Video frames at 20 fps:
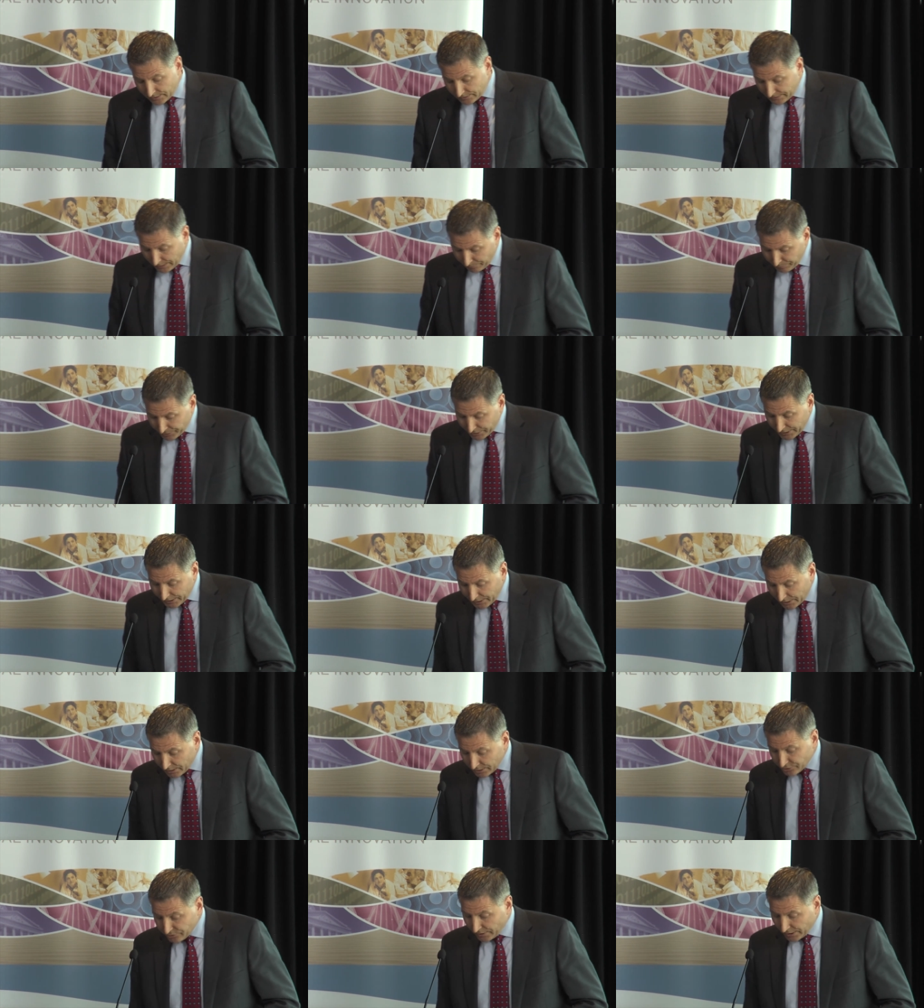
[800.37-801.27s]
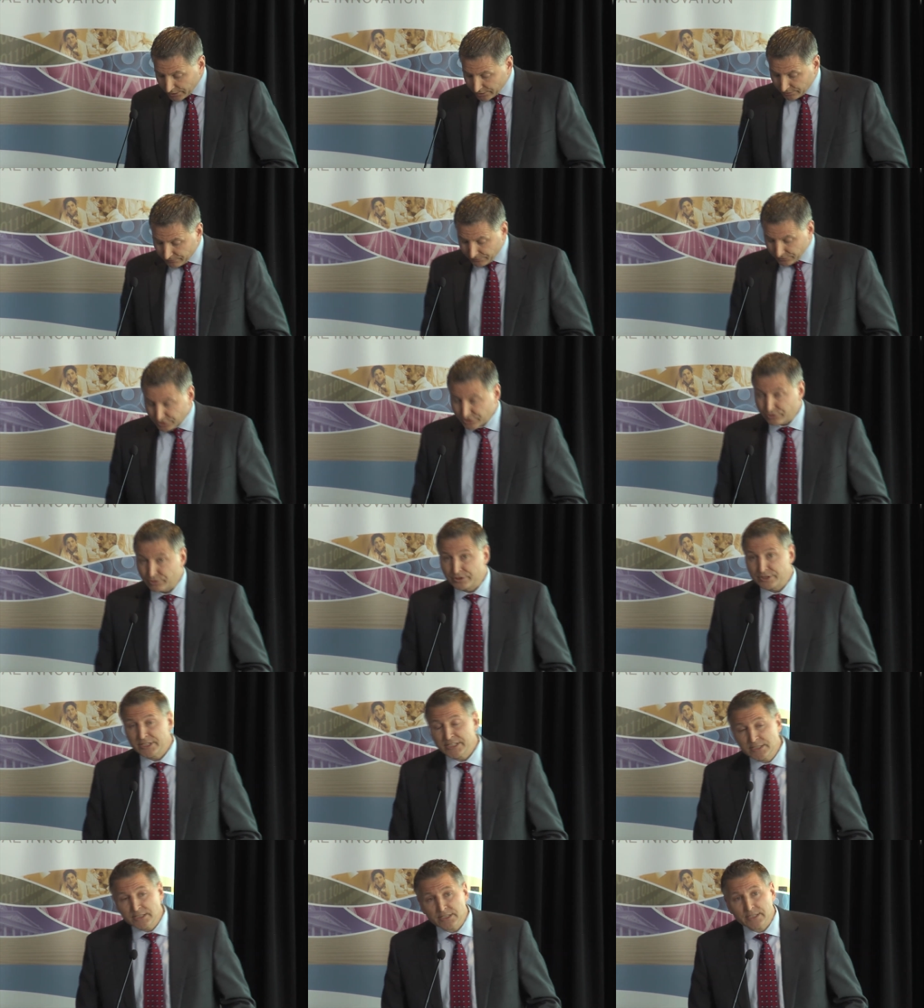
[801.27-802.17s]
Deputy Director for
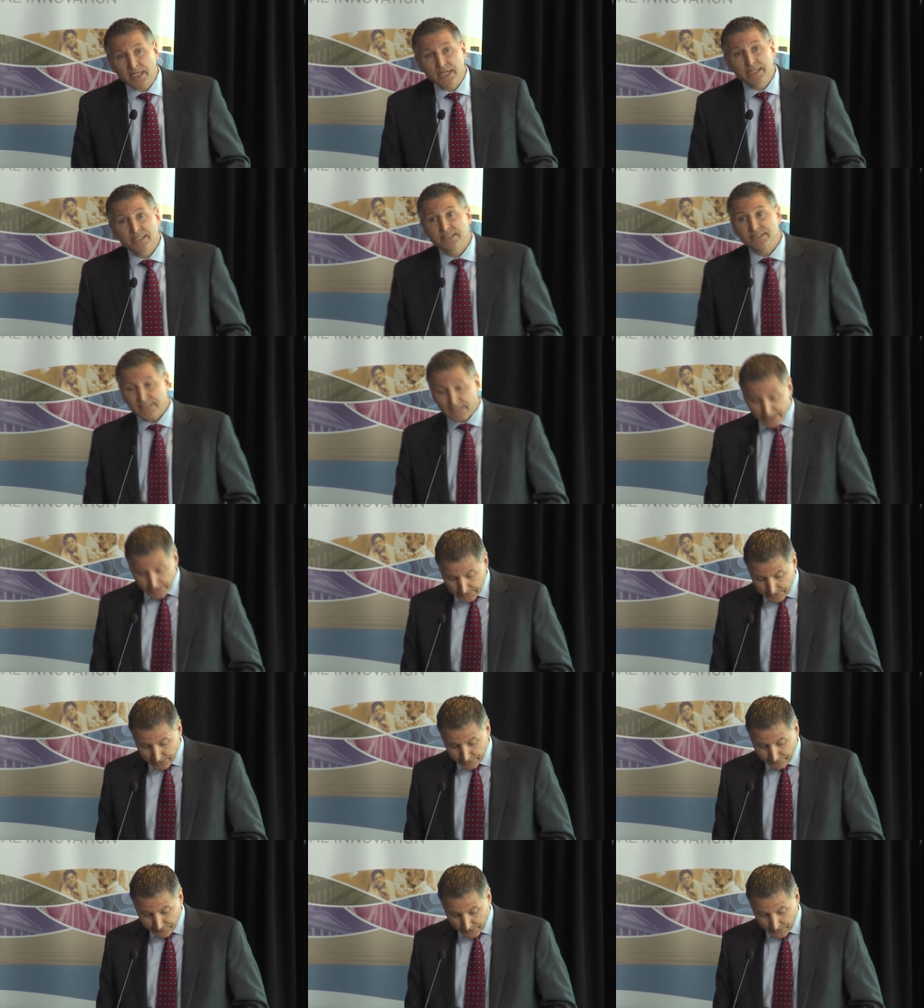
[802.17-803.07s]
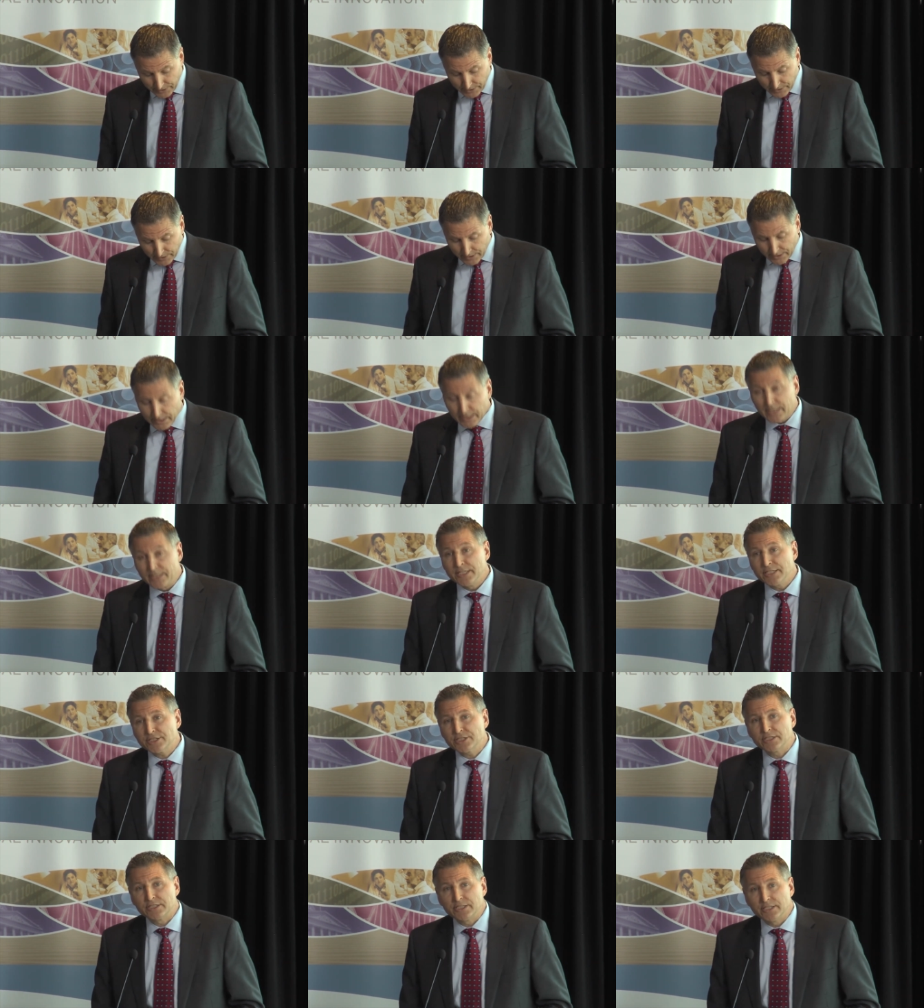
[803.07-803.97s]
Strategic Scientific
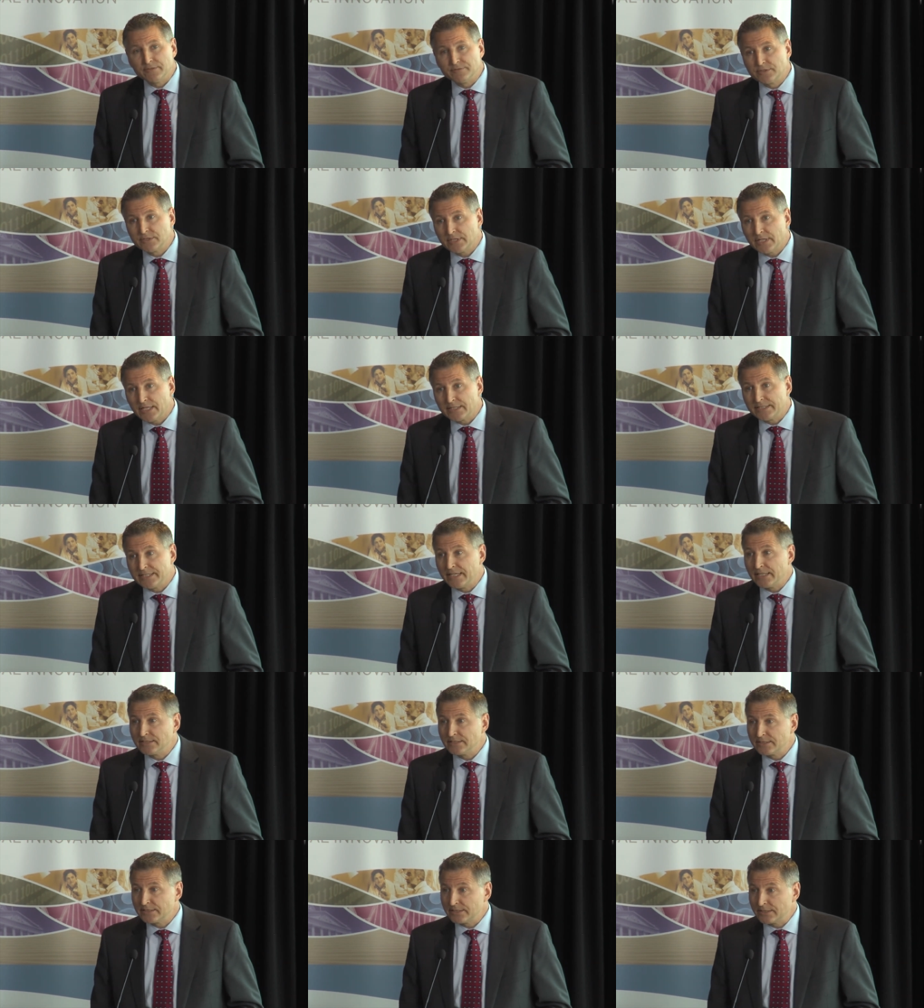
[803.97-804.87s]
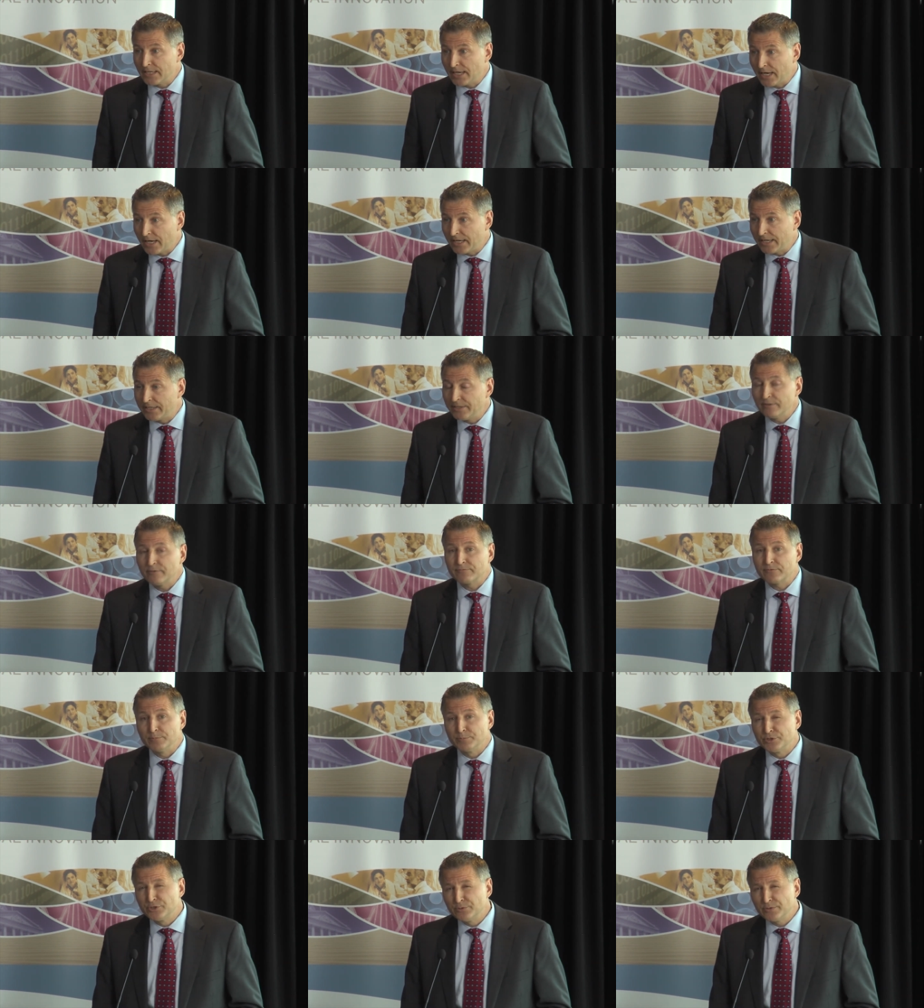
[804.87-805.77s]
Initiatives at the NCI
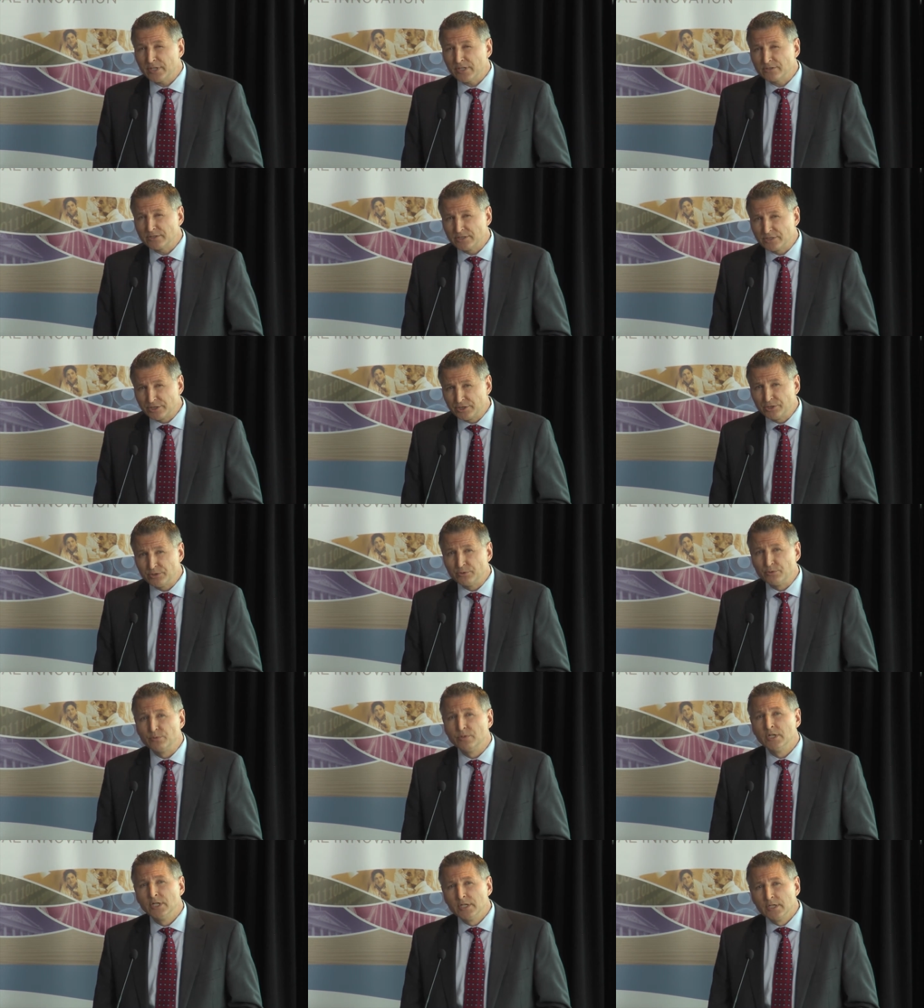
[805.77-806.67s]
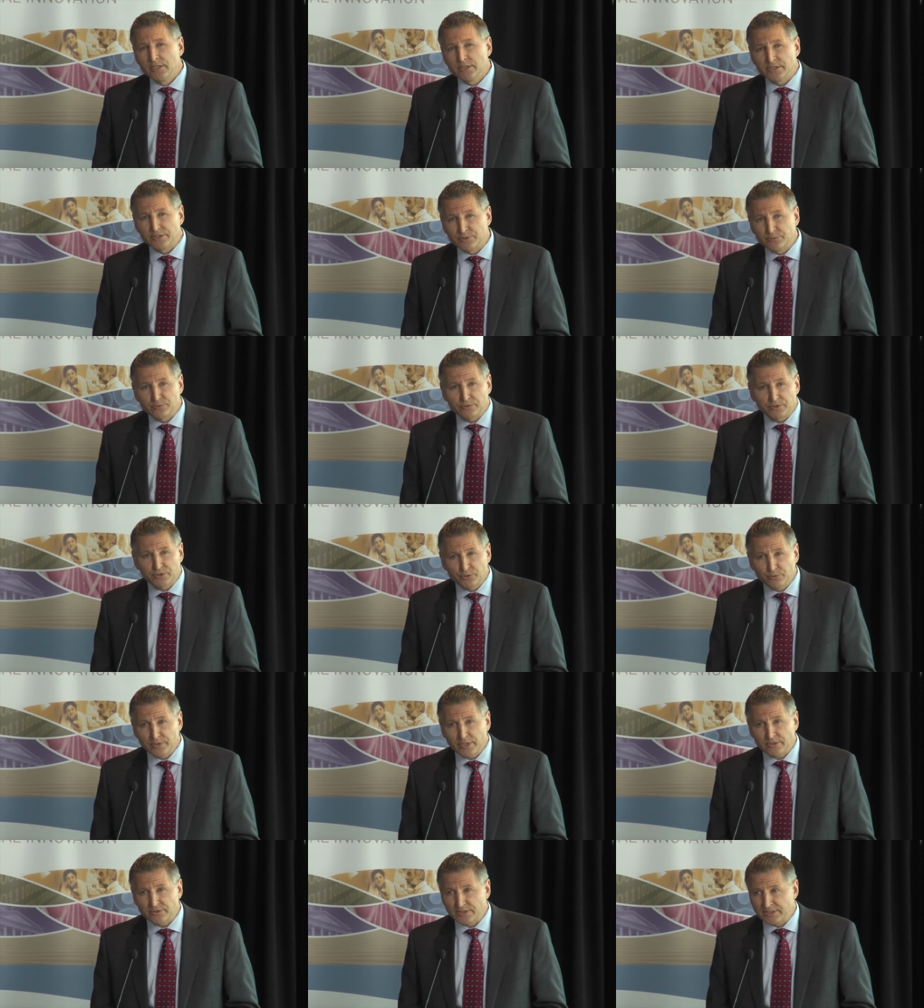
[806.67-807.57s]
from 2002 to
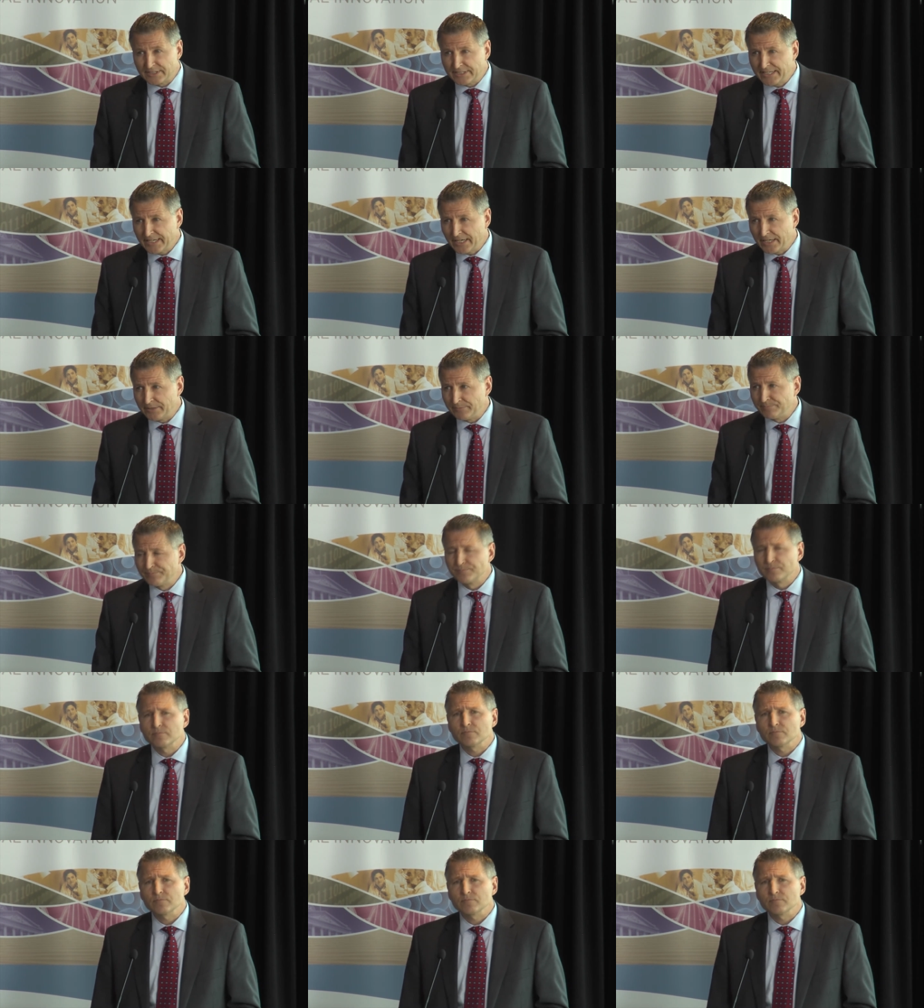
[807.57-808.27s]
2010.